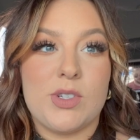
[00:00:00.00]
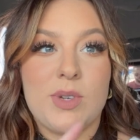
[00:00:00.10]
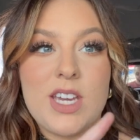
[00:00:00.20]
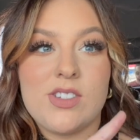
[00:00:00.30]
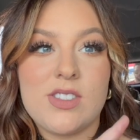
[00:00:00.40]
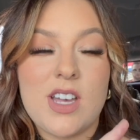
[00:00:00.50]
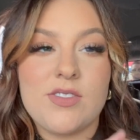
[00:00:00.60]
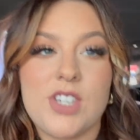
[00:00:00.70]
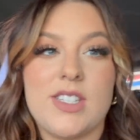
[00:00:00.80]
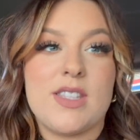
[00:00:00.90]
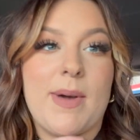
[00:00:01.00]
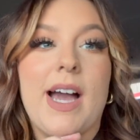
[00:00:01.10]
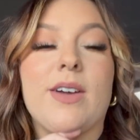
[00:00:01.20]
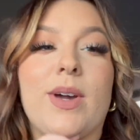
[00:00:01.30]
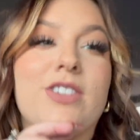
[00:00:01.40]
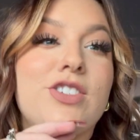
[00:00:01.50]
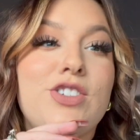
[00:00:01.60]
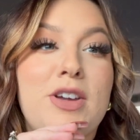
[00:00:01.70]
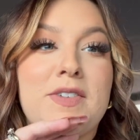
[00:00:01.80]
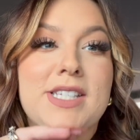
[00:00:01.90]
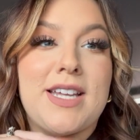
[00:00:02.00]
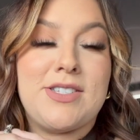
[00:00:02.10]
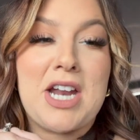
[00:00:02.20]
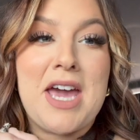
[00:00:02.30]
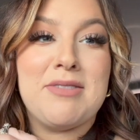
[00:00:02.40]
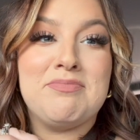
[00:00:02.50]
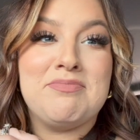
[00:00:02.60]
donations off. Shane's in the back. We actually shaved his head today.